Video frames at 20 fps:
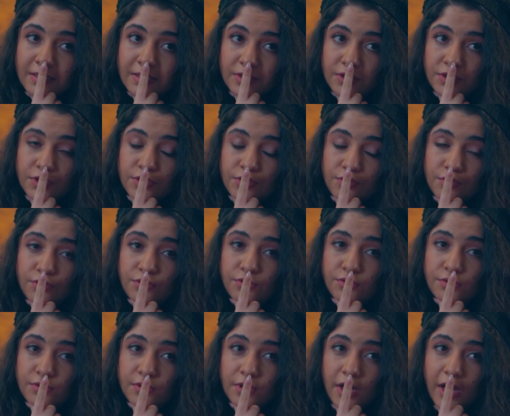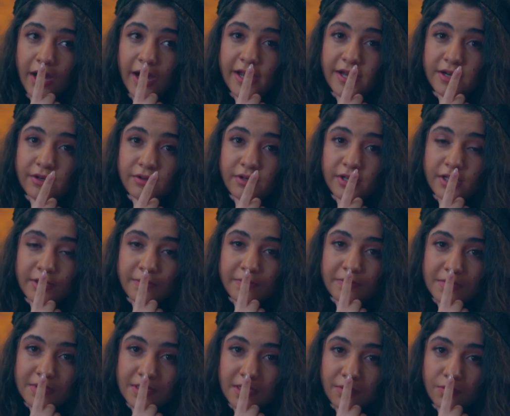2 eye
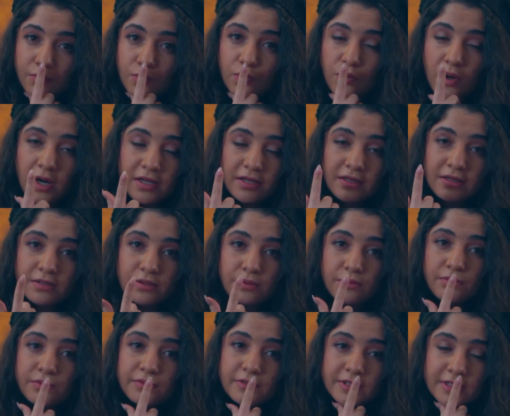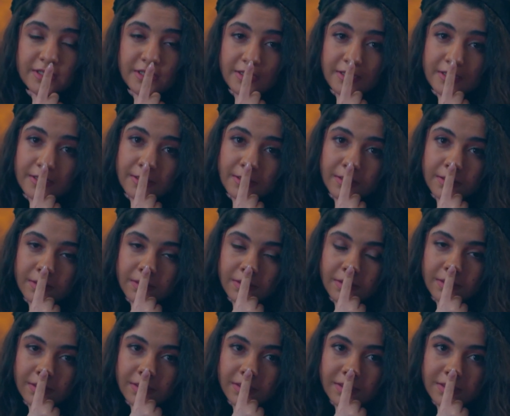creams in one
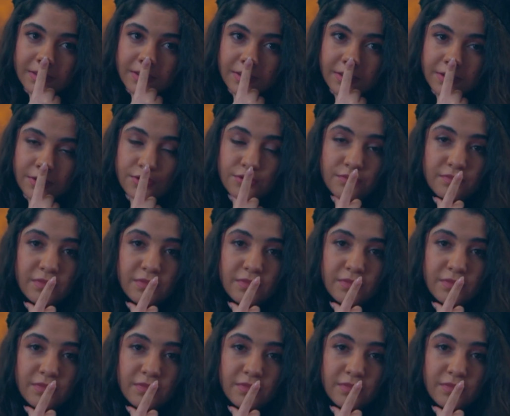routine is just too